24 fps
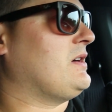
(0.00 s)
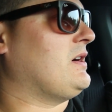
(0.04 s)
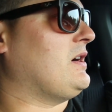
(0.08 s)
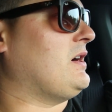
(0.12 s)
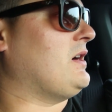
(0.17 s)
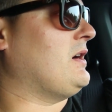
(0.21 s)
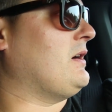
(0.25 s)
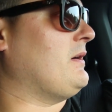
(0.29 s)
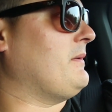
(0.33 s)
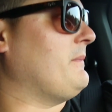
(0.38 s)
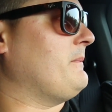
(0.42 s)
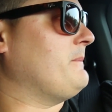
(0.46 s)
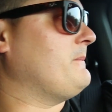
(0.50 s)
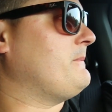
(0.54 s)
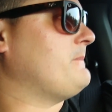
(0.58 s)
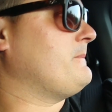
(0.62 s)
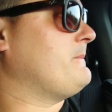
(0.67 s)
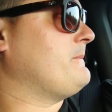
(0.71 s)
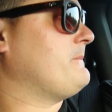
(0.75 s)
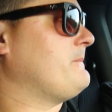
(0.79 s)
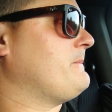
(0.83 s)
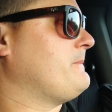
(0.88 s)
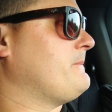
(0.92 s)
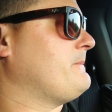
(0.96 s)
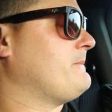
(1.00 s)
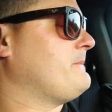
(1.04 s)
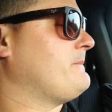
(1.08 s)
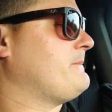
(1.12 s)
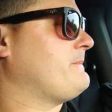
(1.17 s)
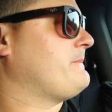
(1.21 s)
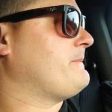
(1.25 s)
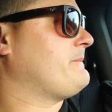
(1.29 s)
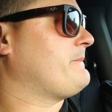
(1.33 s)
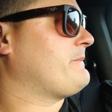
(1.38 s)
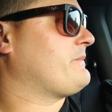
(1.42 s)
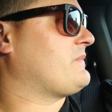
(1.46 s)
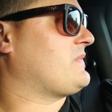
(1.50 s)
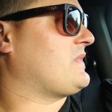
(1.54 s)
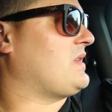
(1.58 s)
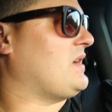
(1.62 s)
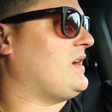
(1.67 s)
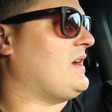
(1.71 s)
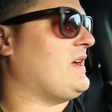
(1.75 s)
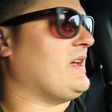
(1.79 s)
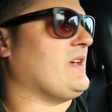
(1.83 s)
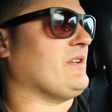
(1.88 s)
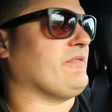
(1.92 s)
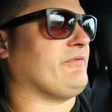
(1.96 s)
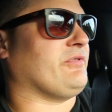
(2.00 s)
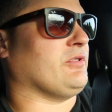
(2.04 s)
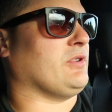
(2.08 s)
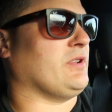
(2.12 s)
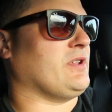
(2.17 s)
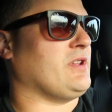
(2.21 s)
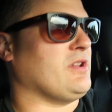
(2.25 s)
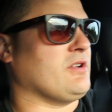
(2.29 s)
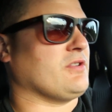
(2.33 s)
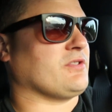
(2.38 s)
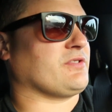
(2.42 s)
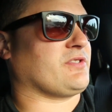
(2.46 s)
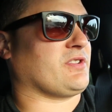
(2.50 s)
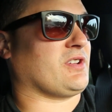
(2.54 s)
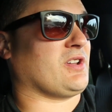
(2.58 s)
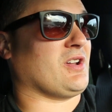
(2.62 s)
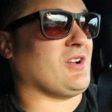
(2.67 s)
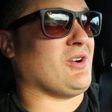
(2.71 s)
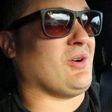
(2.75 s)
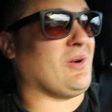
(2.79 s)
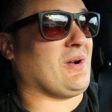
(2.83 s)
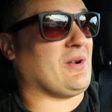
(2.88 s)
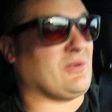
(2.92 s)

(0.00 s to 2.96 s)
Um, a handful of years ago,